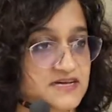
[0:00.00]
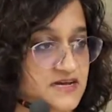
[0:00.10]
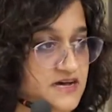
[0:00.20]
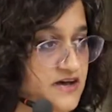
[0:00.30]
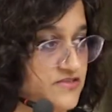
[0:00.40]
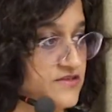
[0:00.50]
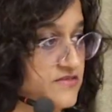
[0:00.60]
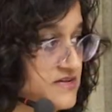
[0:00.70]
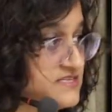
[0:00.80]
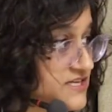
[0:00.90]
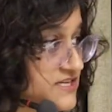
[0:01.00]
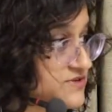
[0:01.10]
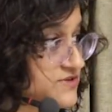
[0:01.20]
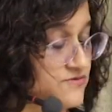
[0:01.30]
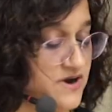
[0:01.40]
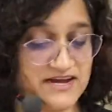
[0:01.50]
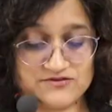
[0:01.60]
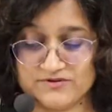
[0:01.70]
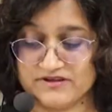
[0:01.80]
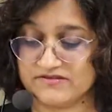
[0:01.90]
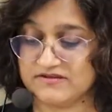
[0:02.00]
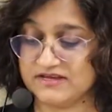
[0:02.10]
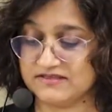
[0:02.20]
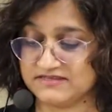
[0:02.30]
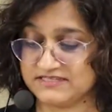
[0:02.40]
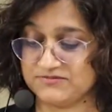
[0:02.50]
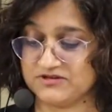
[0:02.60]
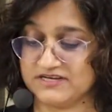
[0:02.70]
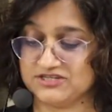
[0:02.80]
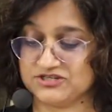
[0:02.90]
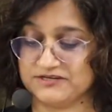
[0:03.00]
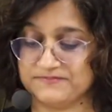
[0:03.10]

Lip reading: the things that you interact with in the simulation.